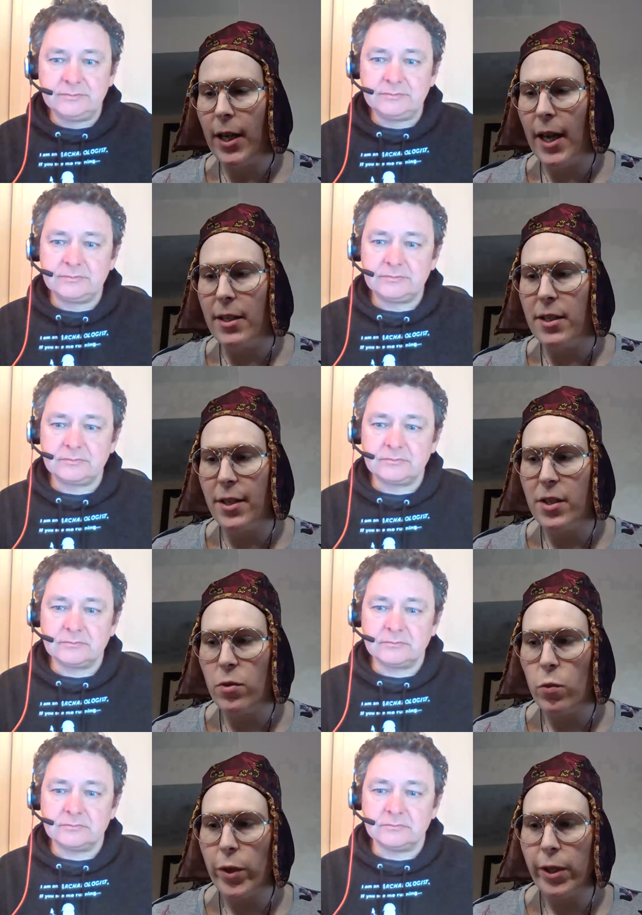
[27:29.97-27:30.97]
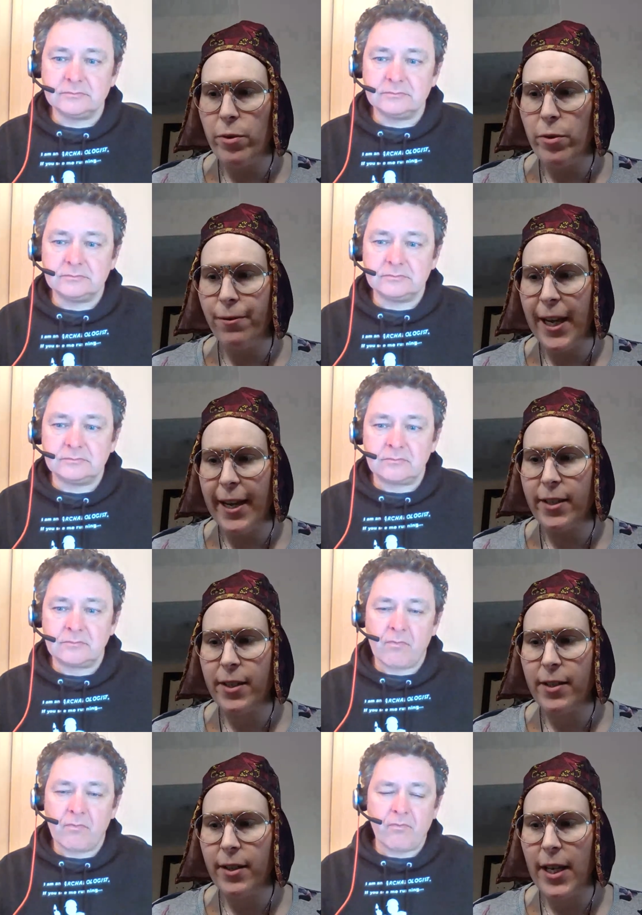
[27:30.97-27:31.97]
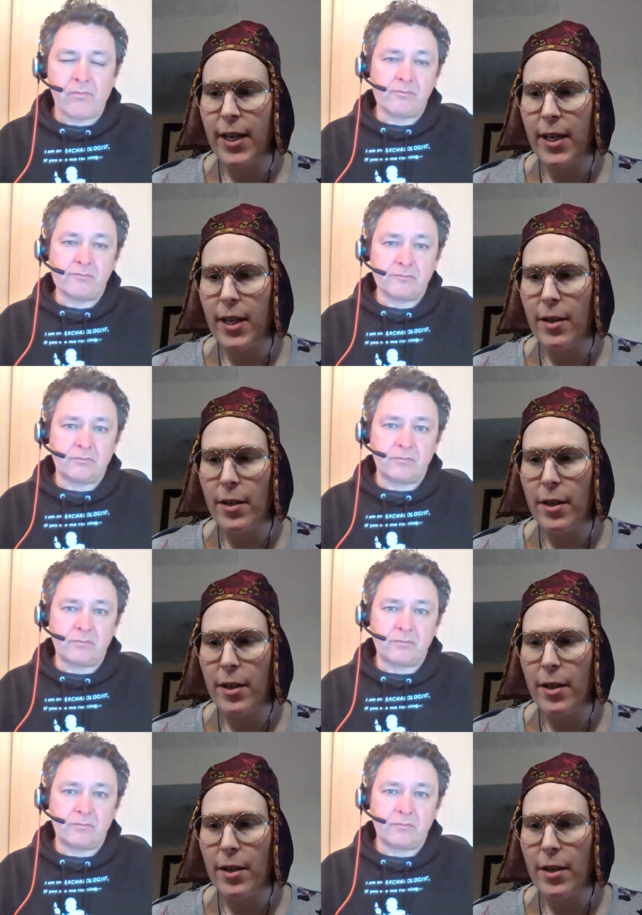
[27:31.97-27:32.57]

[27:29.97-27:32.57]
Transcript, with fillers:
Speaker 1: it doesn't really reflect the